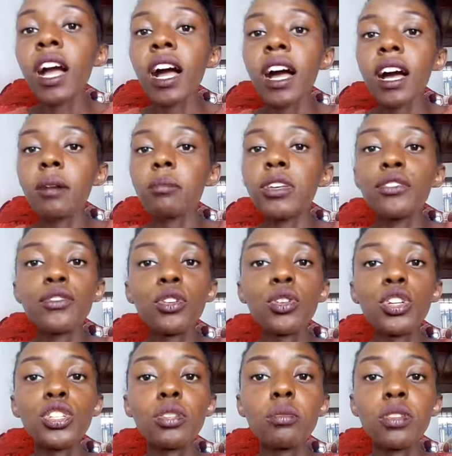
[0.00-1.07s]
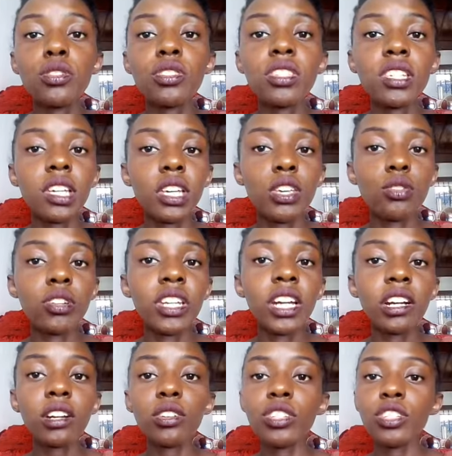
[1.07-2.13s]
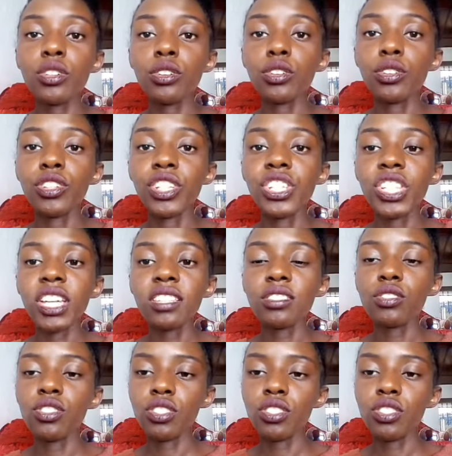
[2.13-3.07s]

If you're going to be using your décolleté or on your chest,